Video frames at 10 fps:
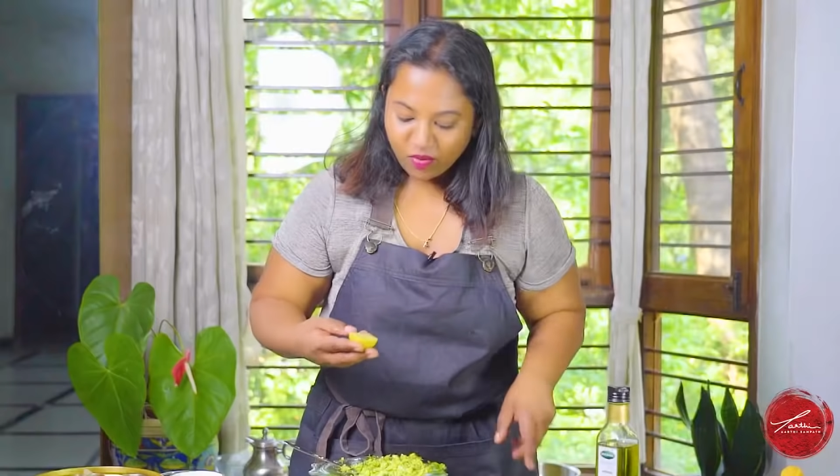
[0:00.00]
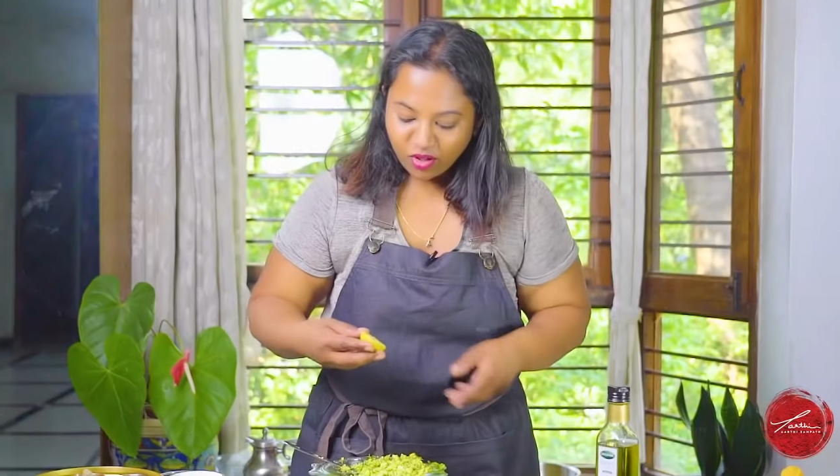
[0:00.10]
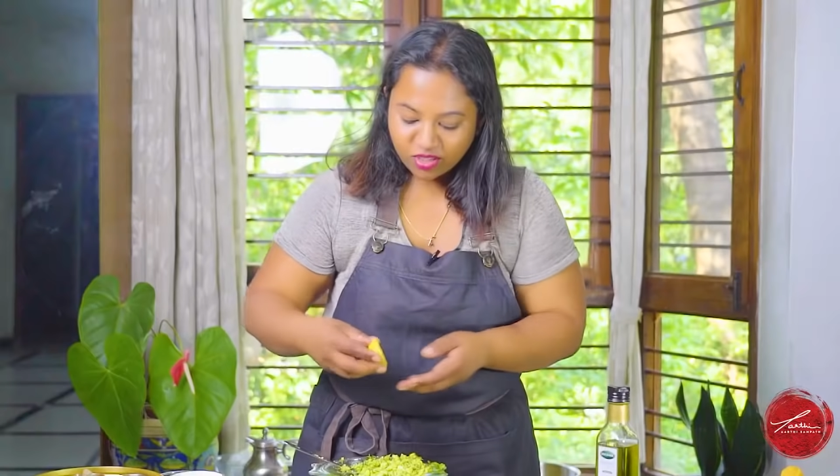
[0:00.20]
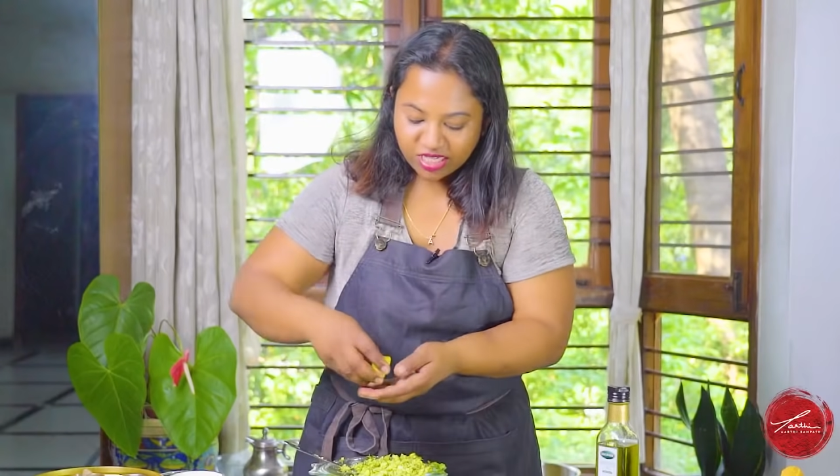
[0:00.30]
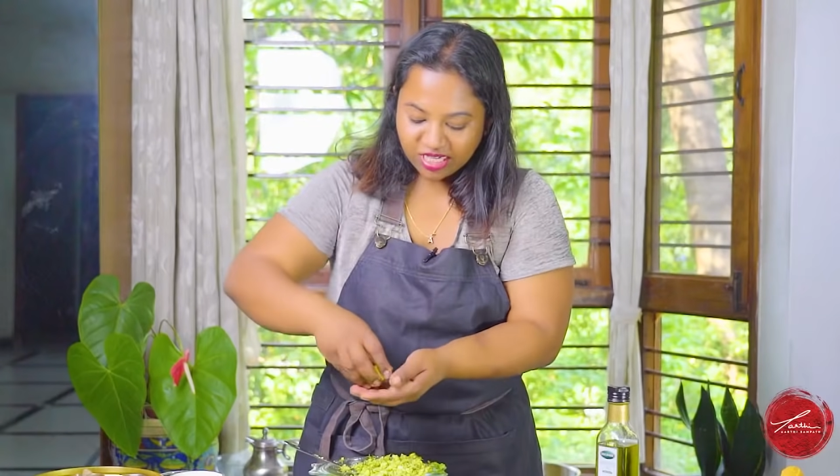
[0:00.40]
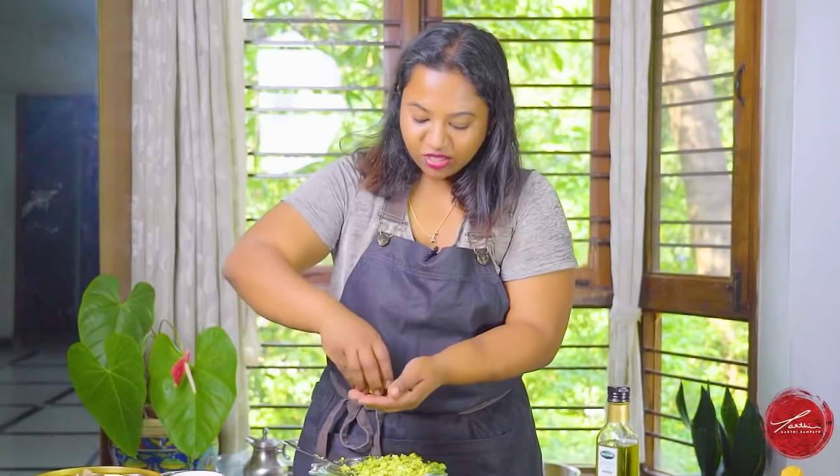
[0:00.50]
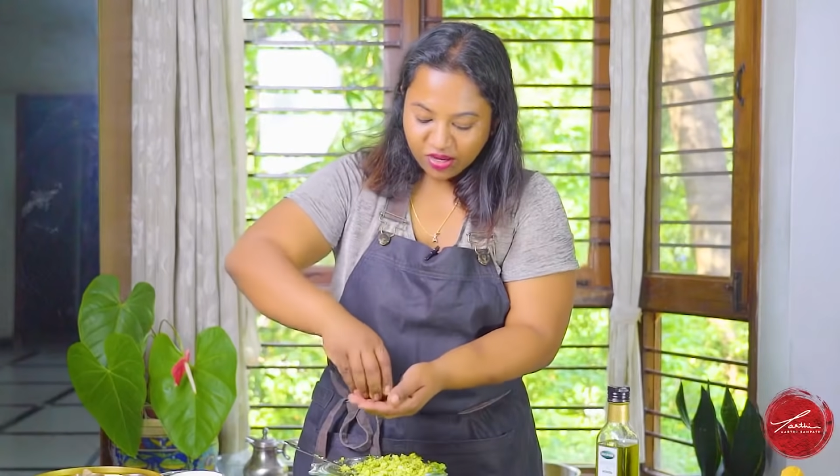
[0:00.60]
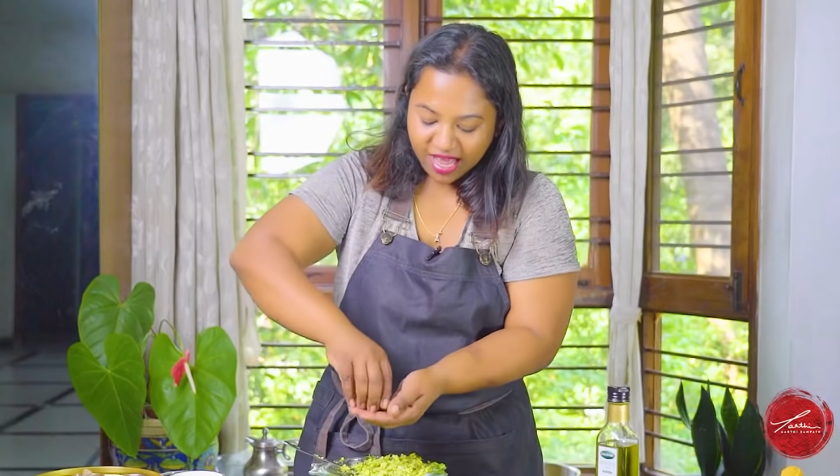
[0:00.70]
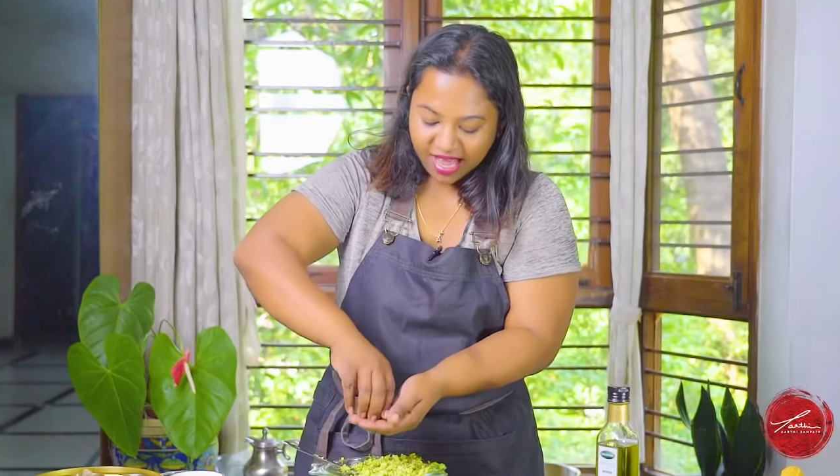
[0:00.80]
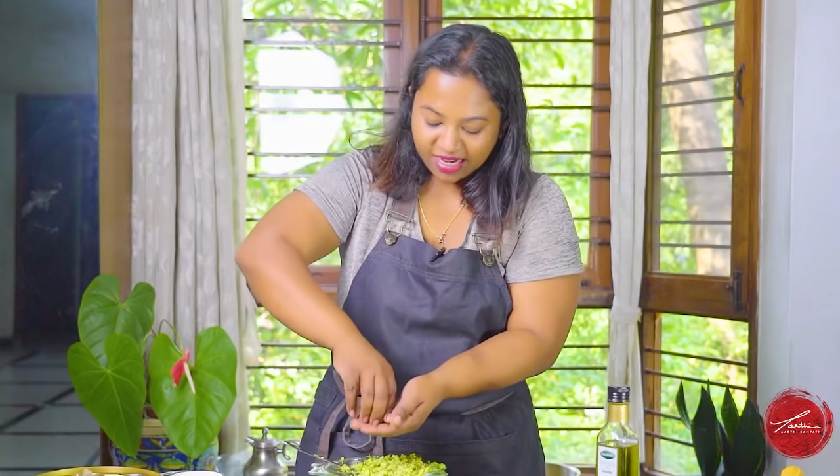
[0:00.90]
We also need to
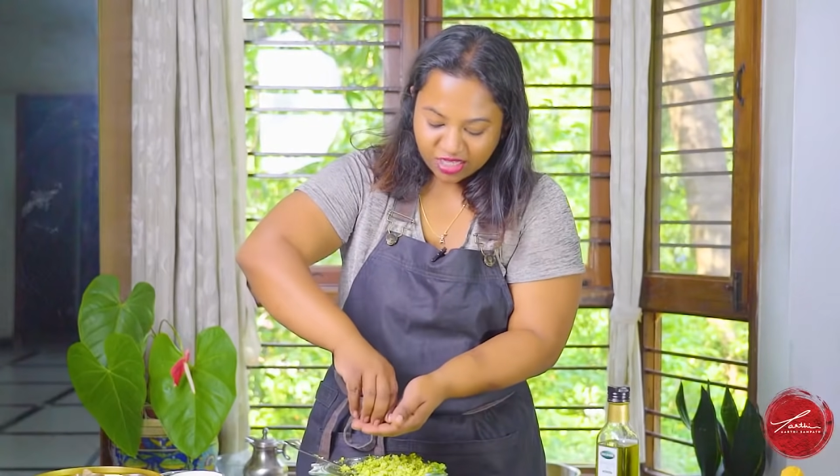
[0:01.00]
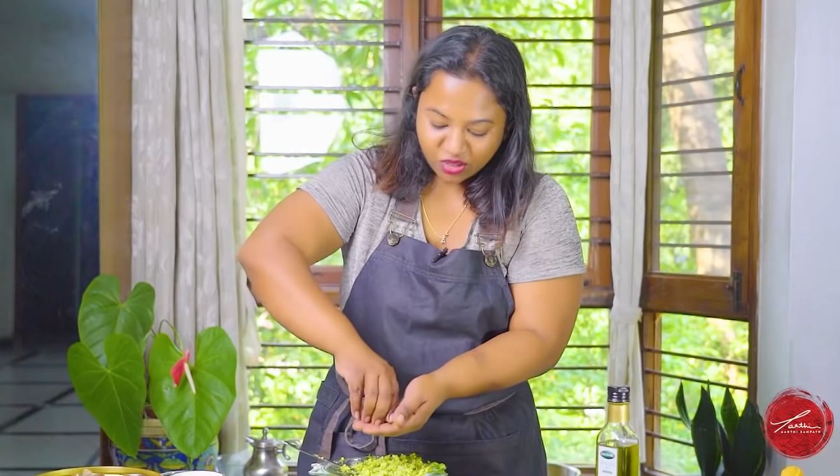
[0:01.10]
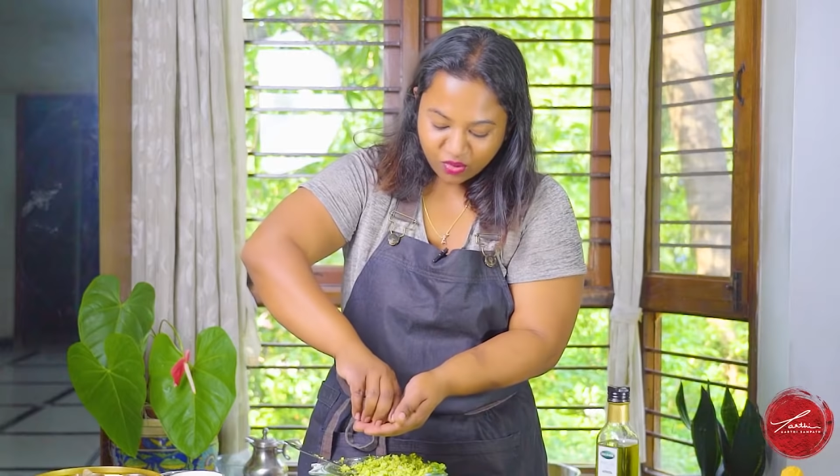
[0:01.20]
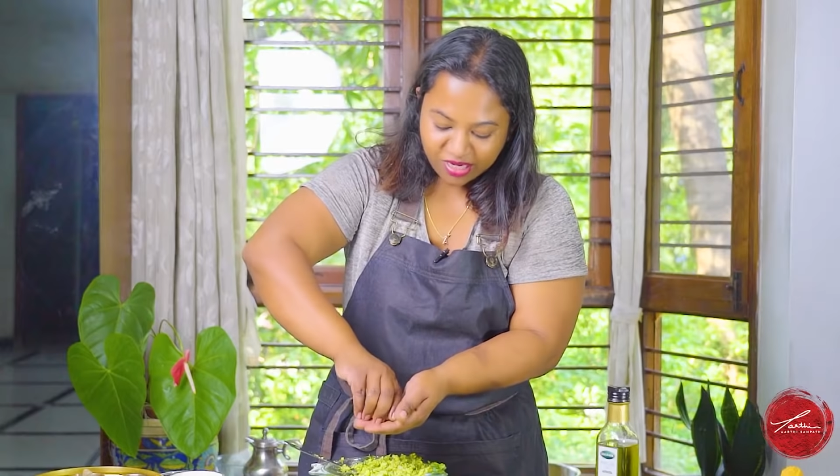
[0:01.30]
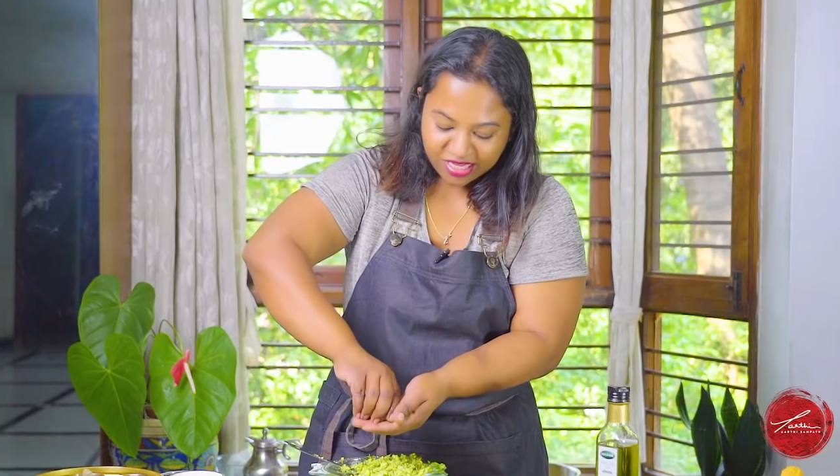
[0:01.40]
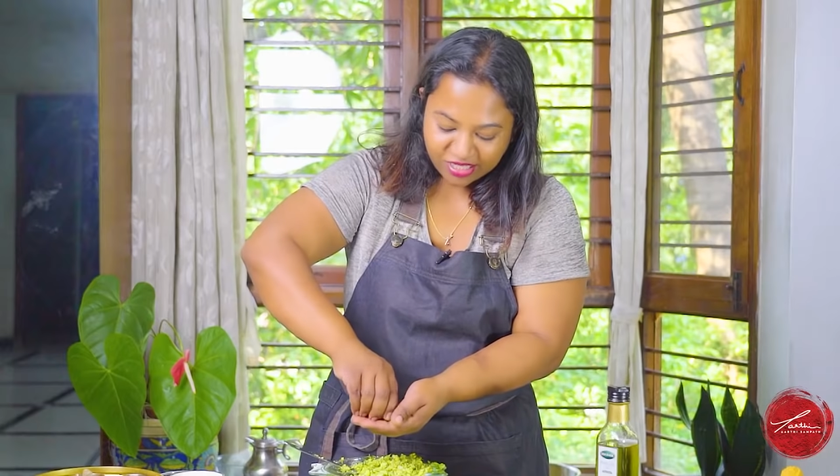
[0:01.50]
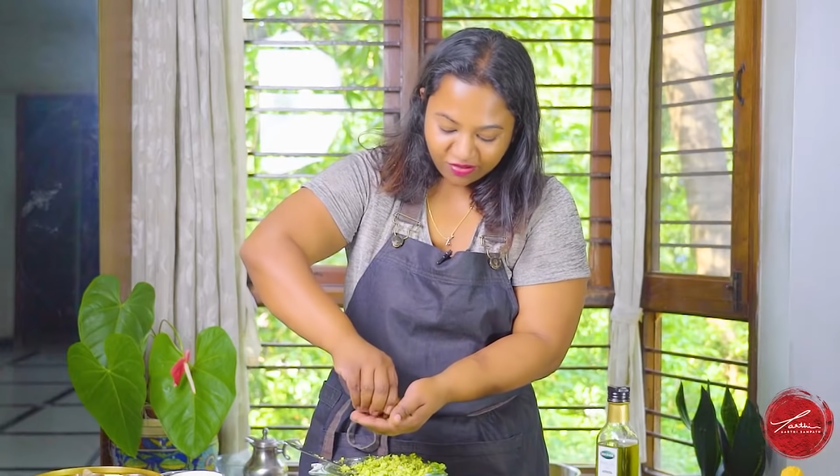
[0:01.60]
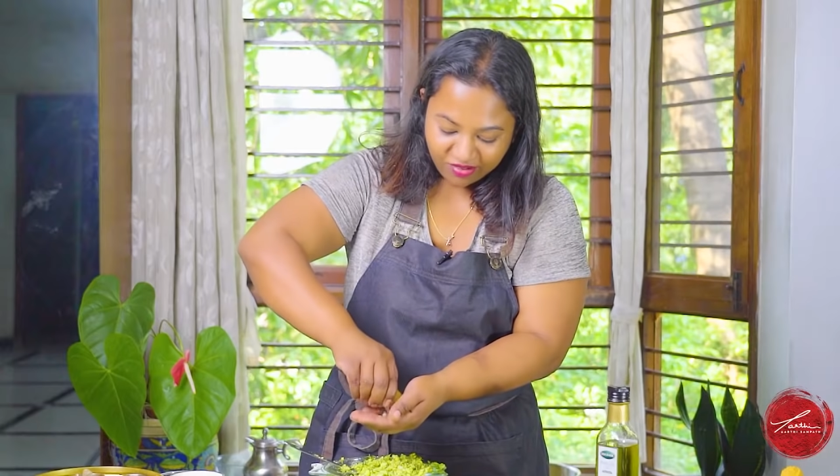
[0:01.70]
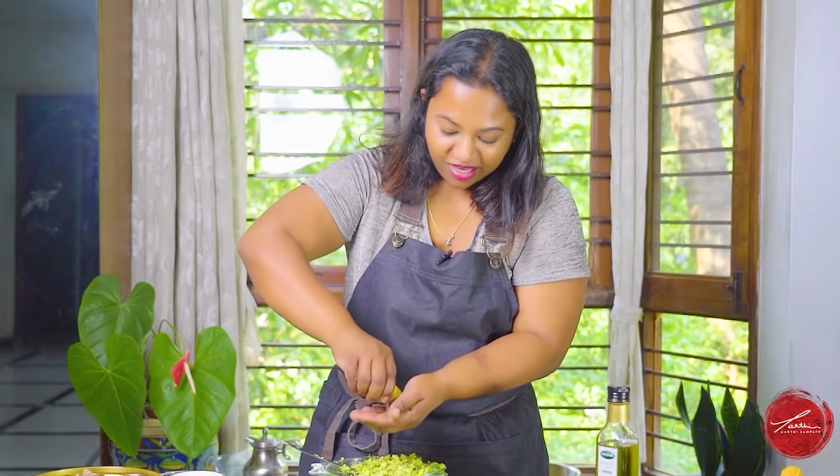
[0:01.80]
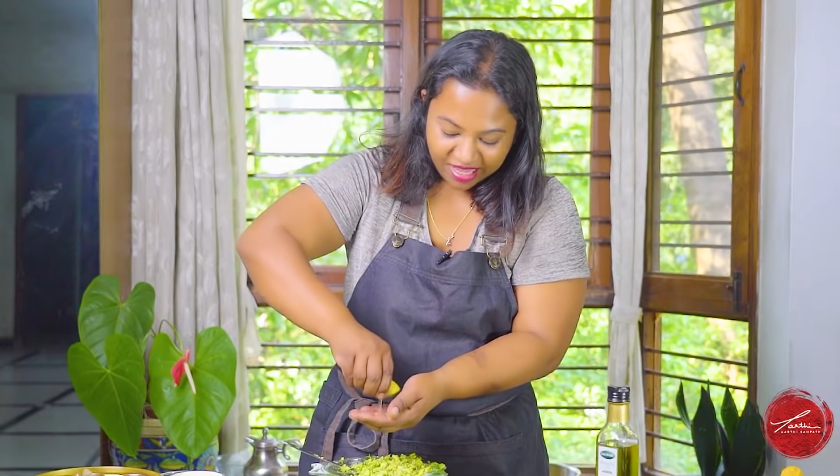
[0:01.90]
add a squeeze
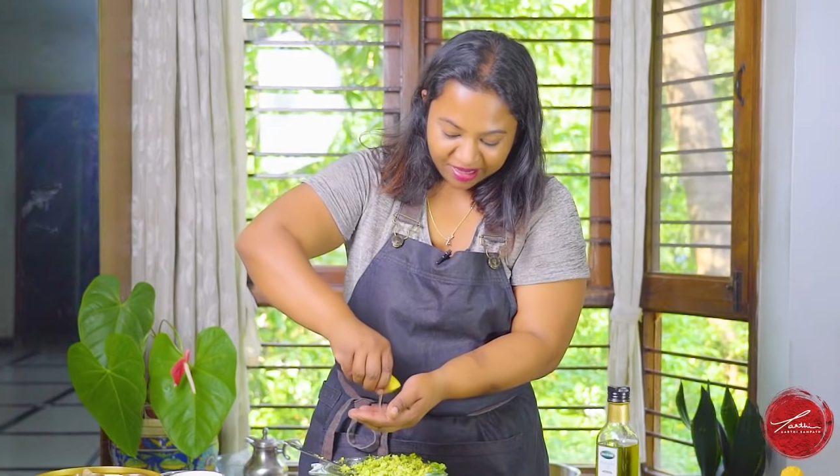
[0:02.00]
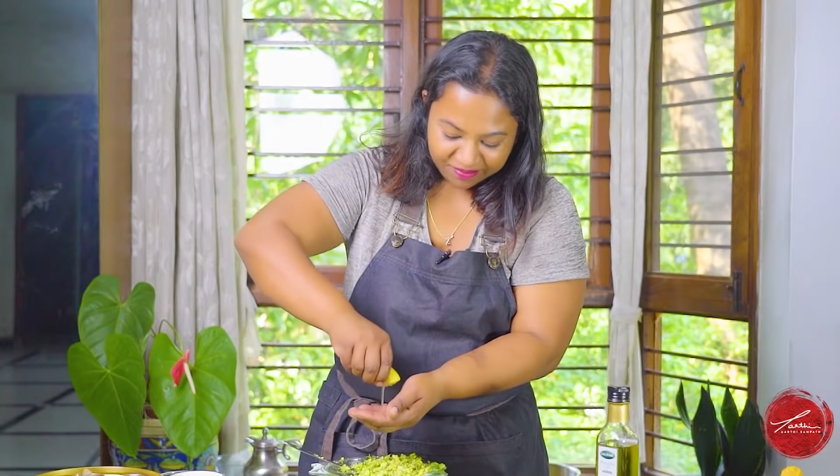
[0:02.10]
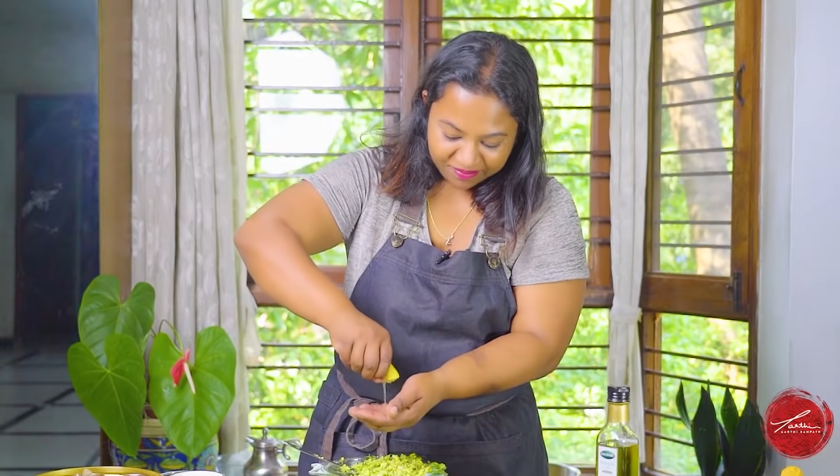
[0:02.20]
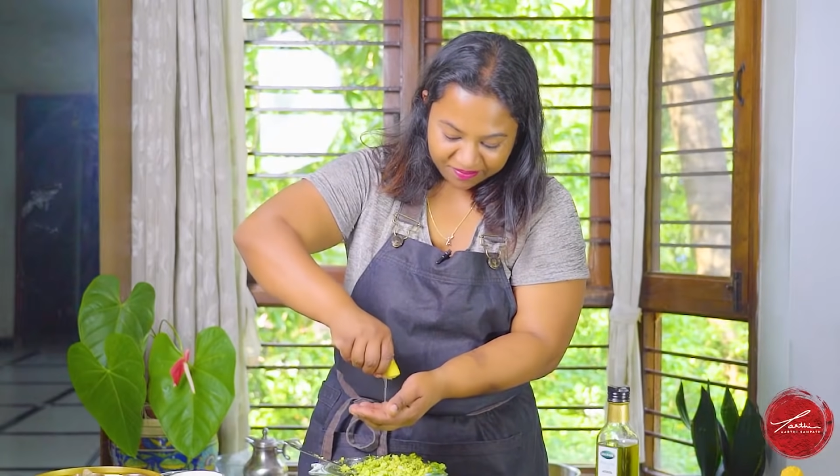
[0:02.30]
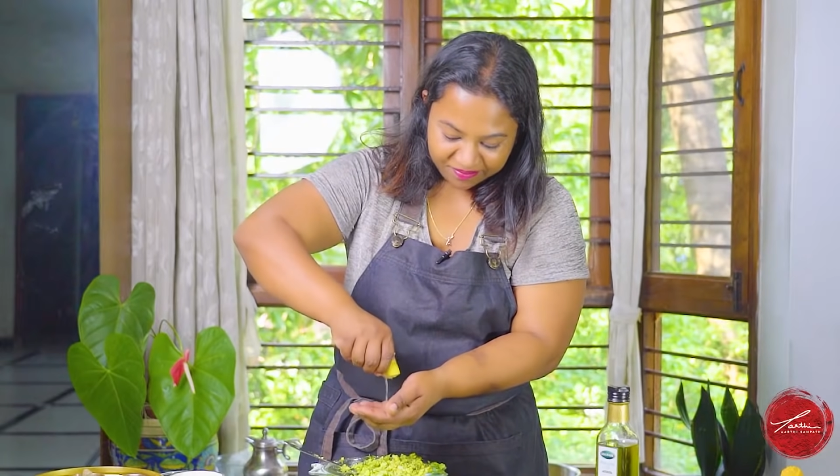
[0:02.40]
of lime.